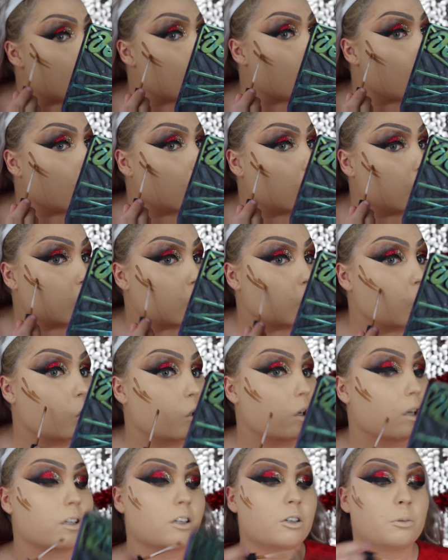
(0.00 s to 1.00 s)
And you know,
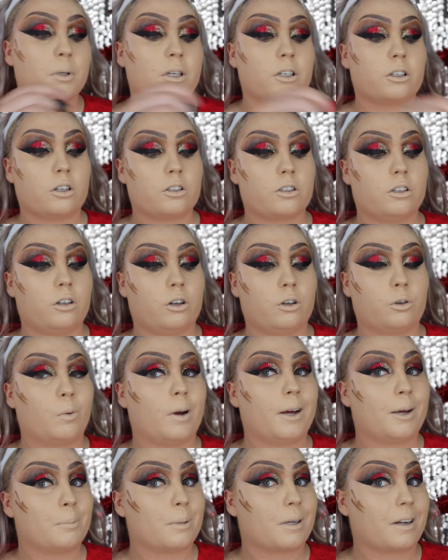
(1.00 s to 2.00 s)
a little bit goes a long
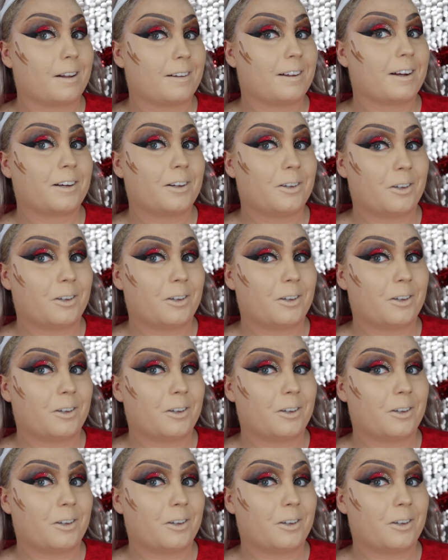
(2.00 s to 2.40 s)
way, but I like a